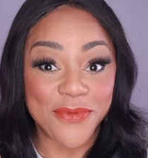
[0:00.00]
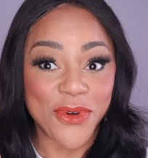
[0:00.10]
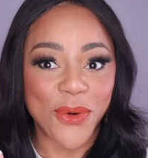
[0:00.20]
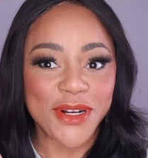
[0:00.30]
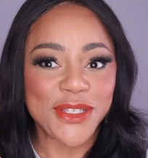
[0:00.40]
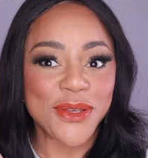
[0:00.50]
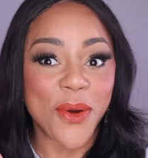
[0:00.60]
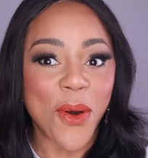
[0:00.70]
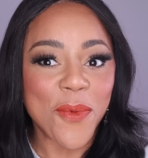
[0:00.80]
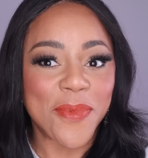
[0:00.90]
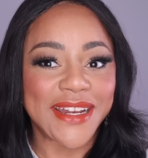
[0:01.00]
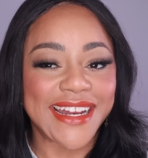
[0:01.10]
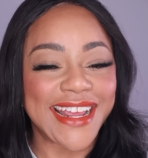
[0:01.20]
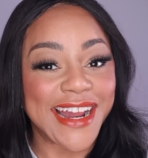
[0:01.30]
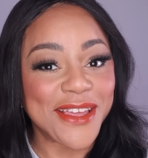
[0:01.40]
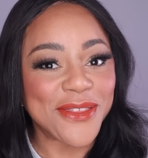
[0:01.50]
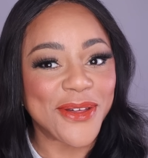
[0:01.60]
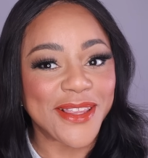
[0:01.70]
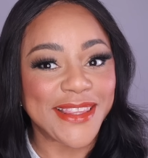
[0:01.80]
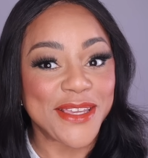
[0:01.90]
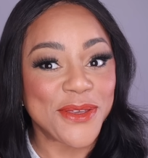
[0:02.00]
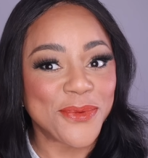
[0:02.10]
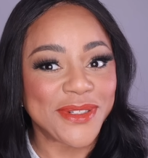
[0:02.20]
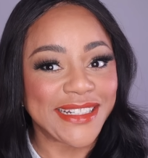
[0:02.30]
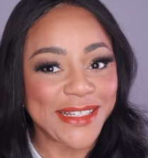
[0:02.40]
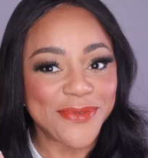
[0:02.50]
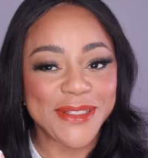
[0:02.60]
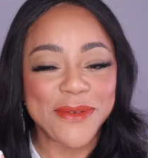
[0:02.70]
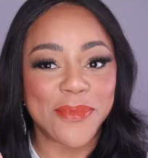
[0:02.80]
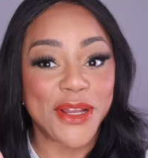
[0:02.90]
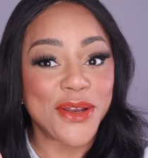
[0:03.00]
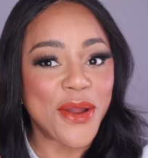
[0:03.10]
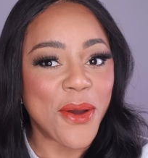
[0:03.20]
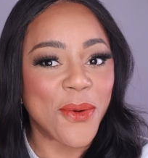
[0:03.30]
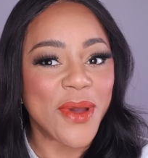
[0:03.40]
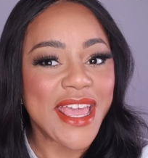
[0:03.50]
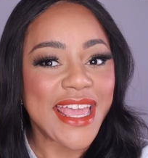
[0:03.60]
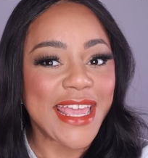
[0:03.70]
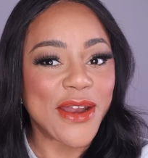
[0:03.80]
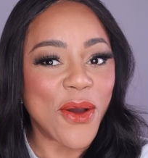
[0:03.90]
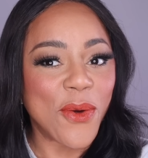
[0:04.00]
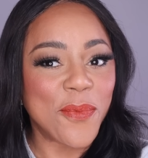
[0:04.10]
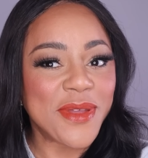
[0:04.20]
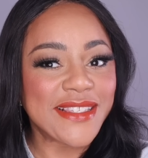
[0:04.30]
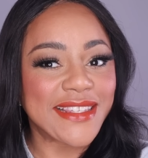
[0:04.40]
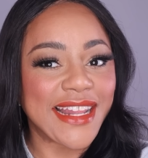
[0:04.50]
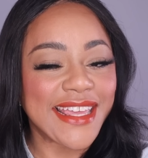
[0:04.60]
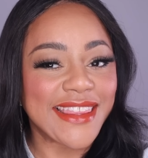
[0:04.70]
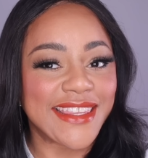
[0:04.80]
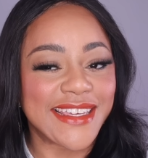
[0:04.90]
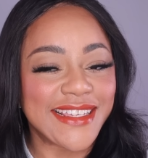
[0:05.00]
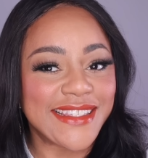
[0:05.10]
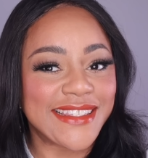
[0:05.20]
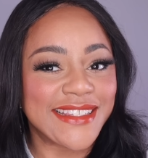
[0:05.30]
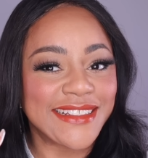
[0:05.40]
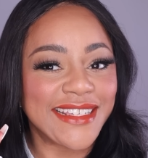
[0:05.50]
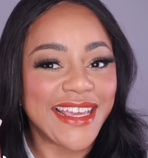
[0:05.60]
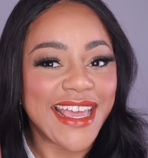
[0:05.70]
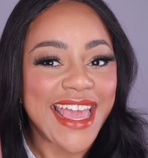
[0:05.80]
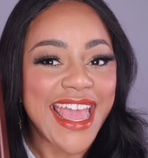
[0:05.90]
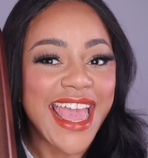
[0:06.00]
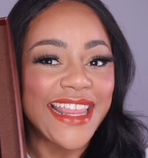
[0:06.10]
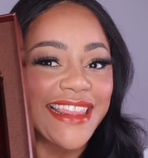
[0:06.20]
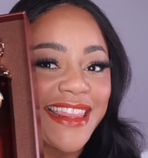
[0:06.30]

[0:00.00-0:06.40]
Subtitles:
of course you open it and I thought that you would lift it, but no, it opens like this. And